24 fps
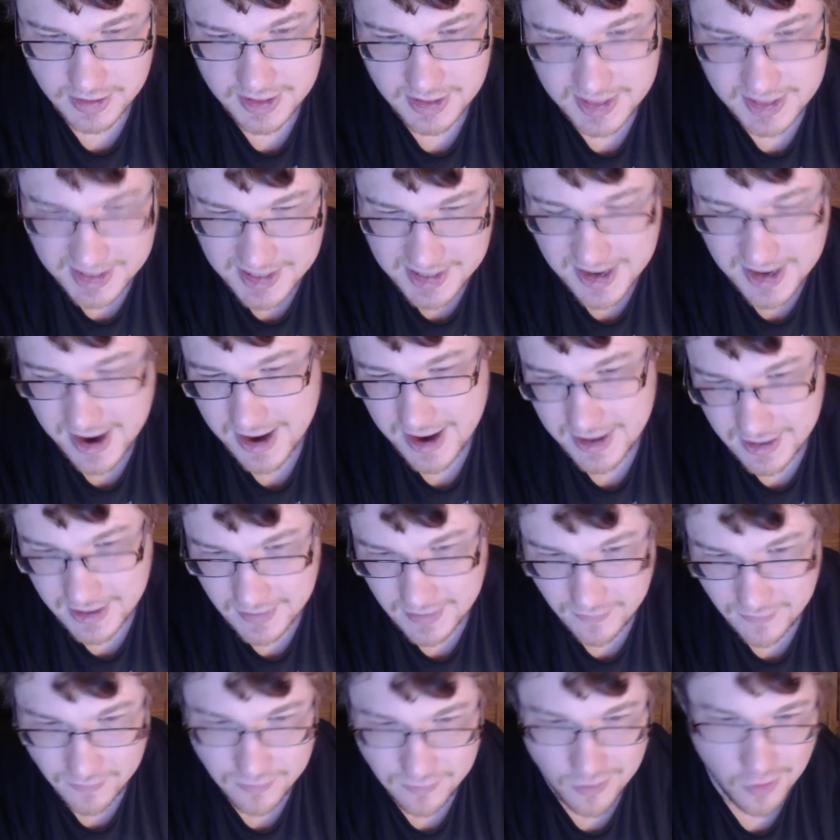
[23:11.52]

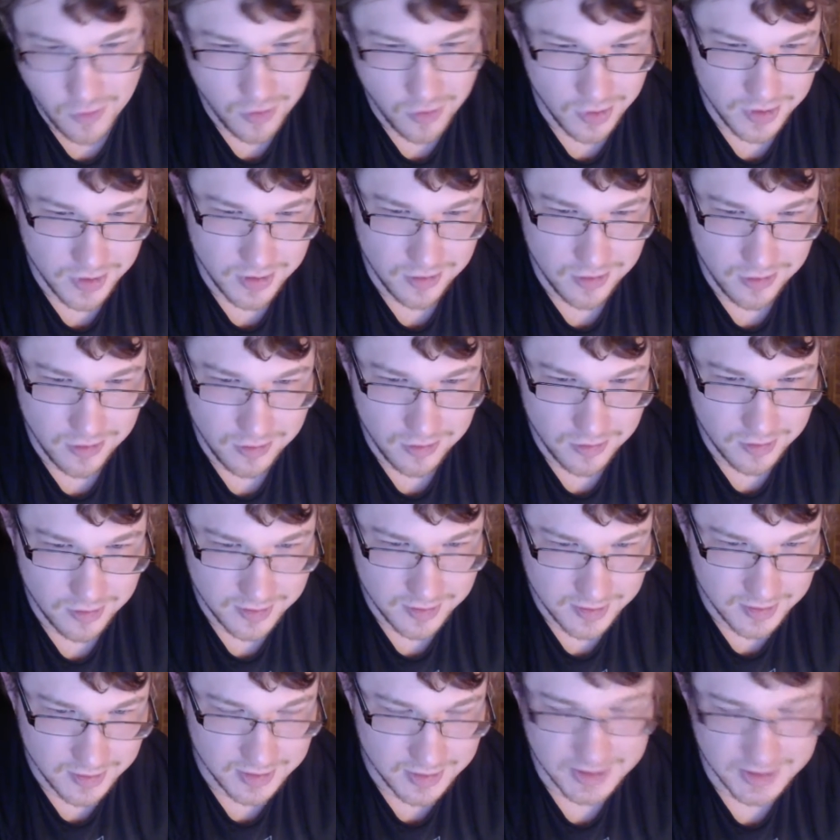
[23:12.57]
decided for you
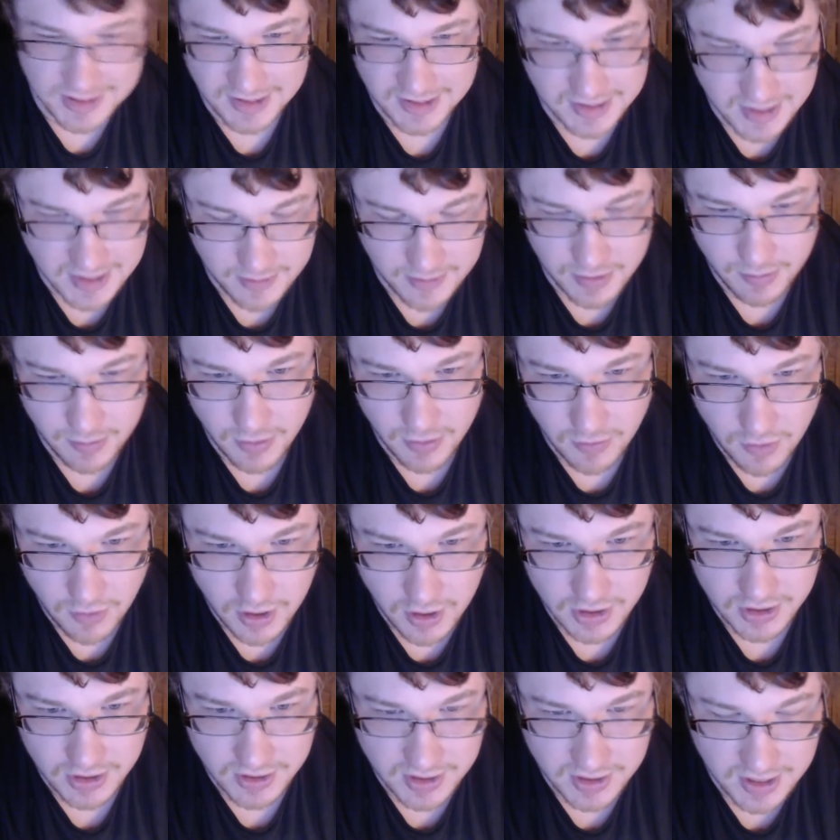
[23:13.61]
is acceptable
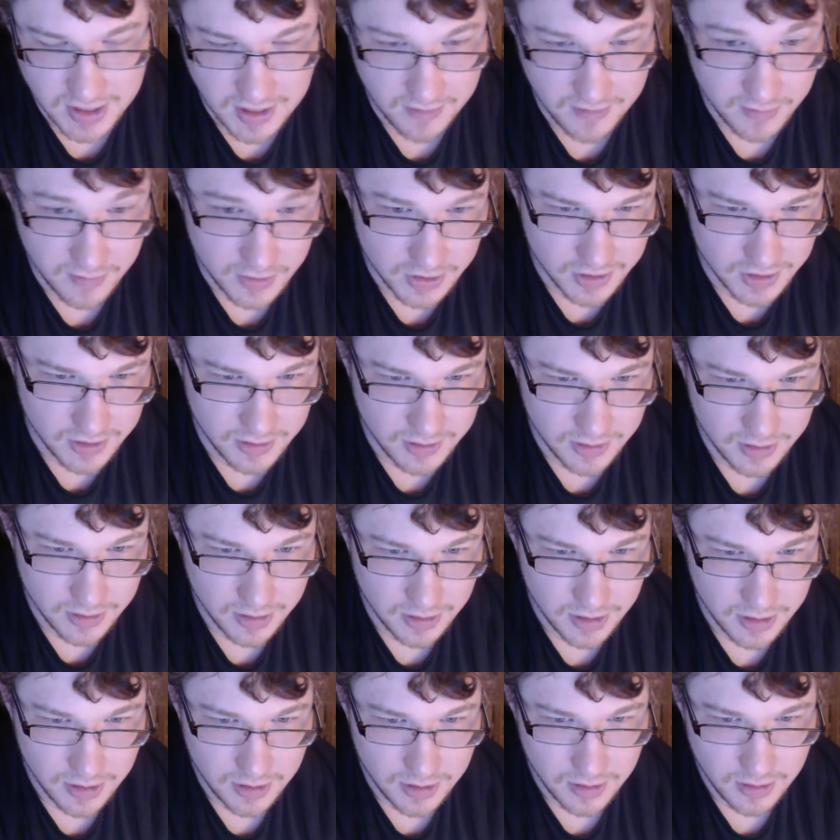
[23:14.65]
watching television,
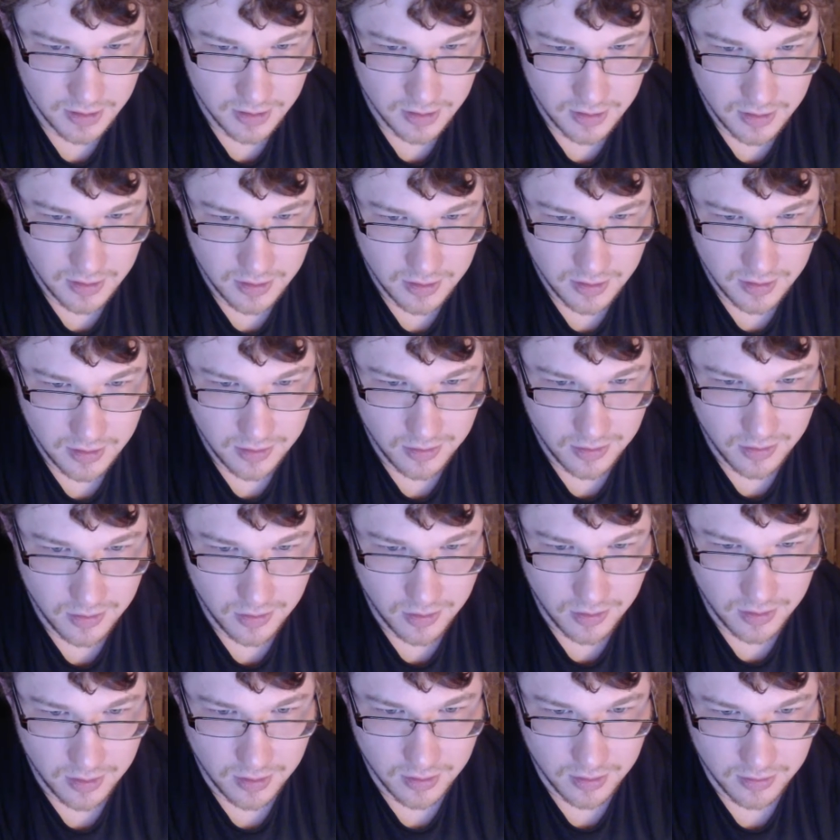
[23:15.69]

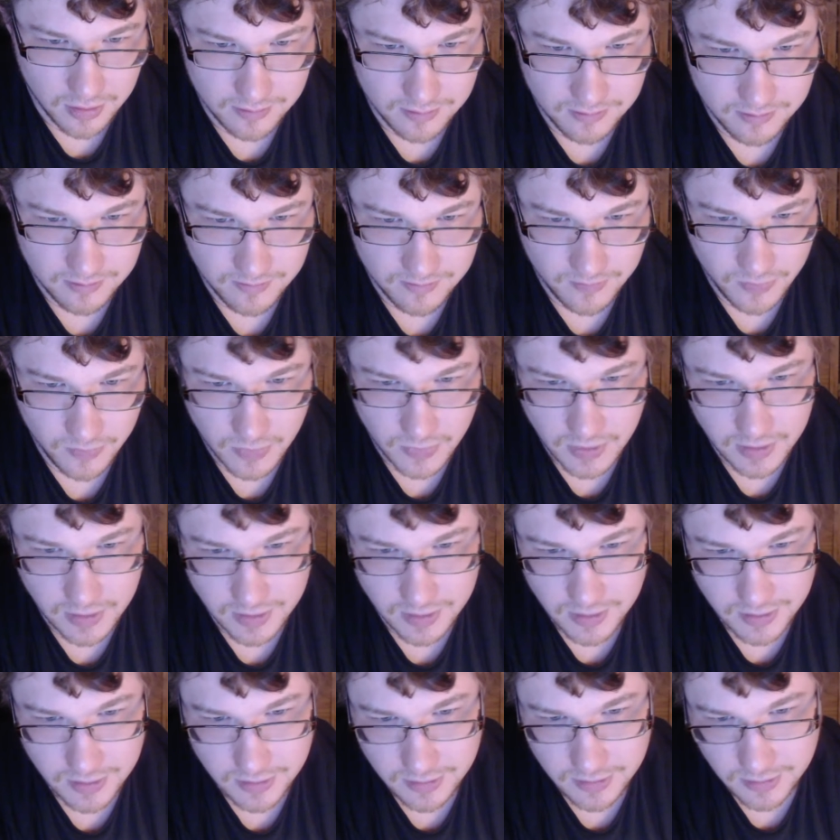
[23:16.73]
or
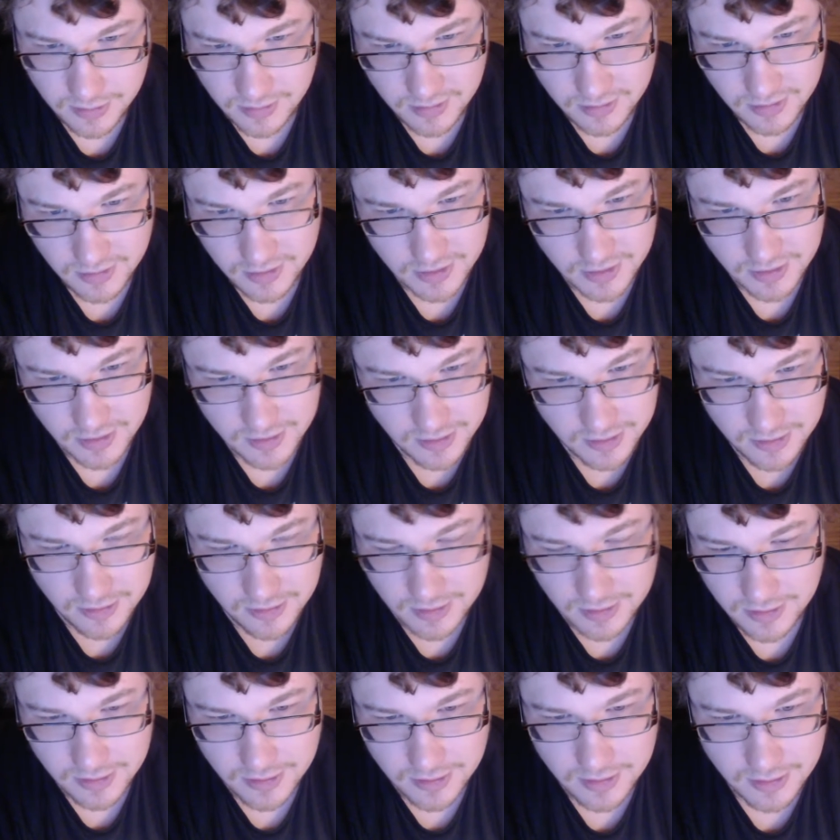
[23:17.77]
uh, you
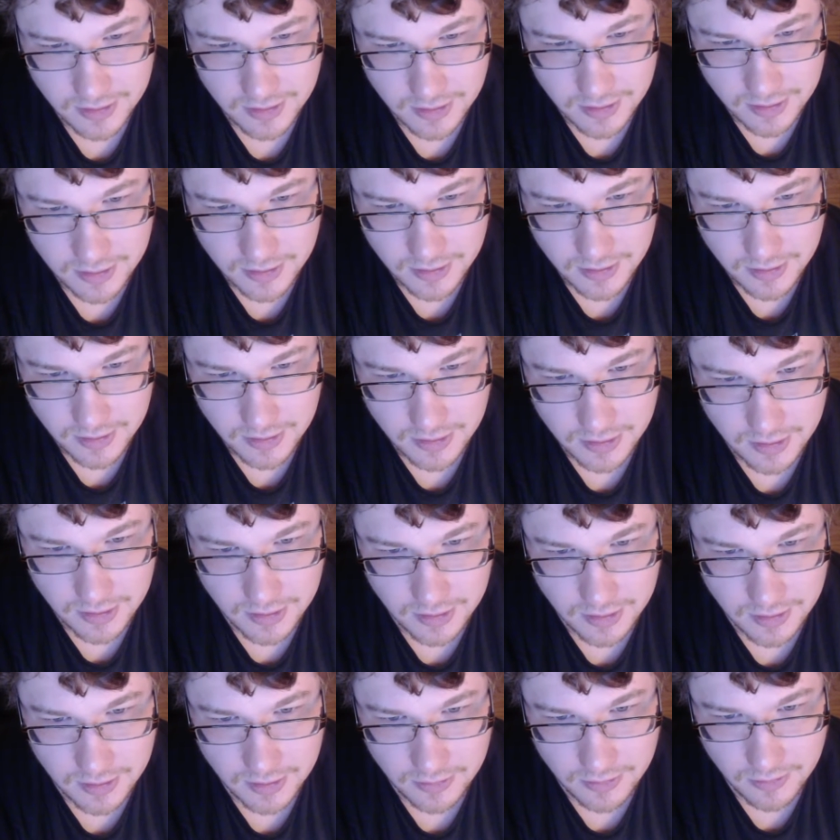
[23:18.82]
can
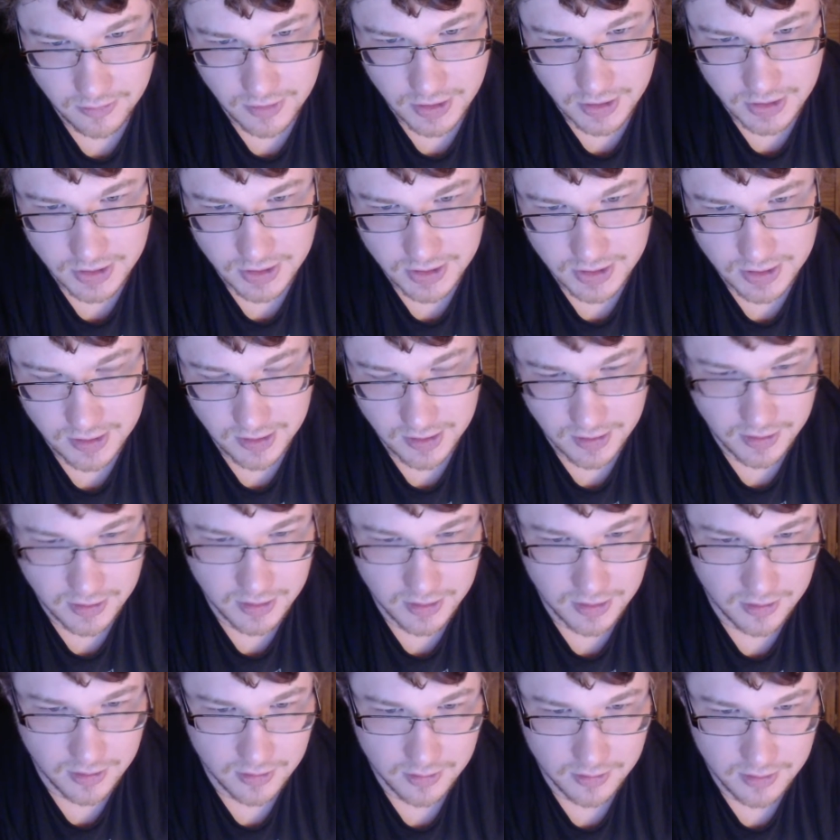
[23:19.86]
watch,
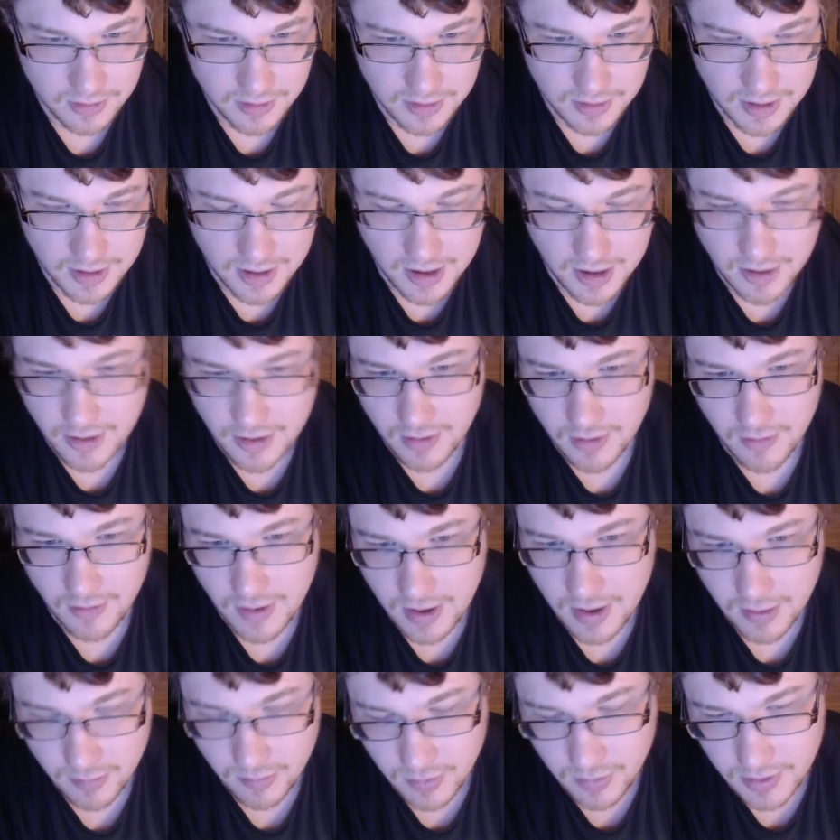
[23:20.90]
not
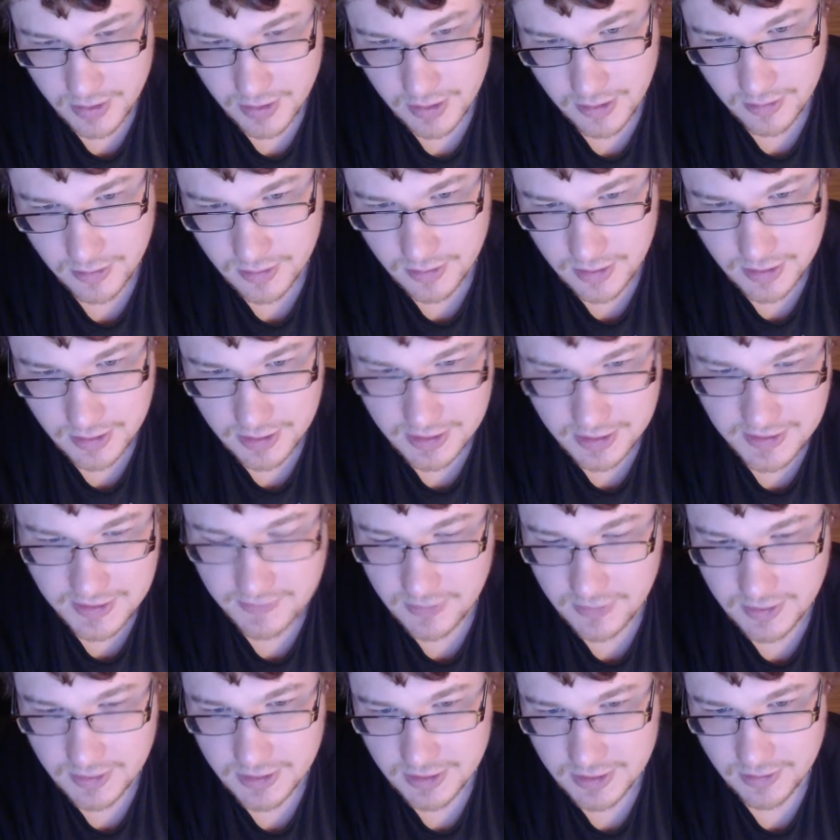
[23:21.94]
underground, but,
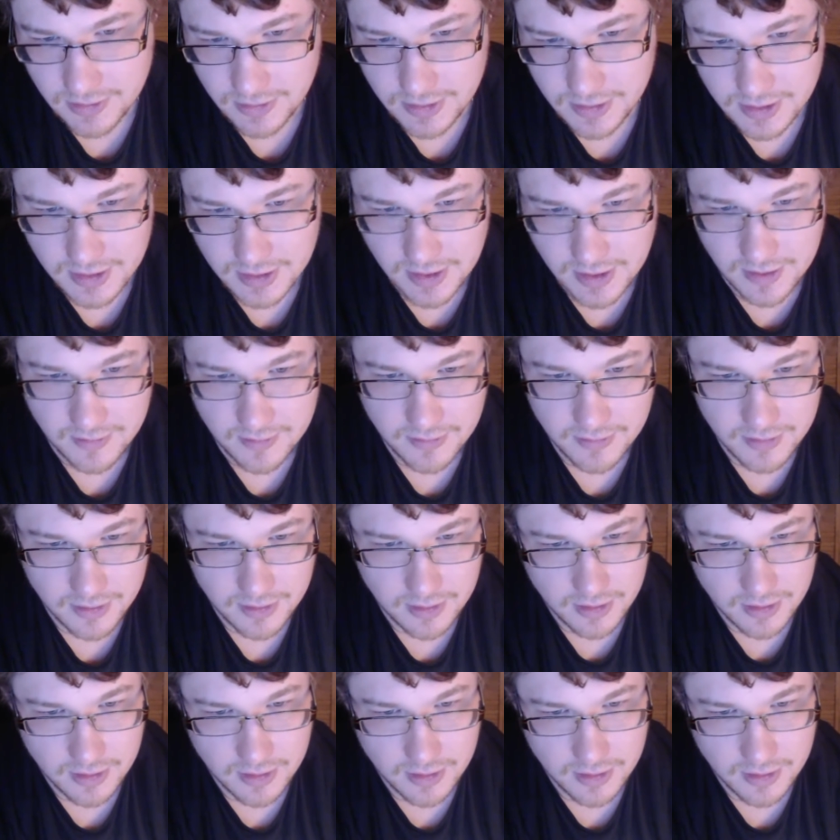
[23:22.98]
different sort of stuff.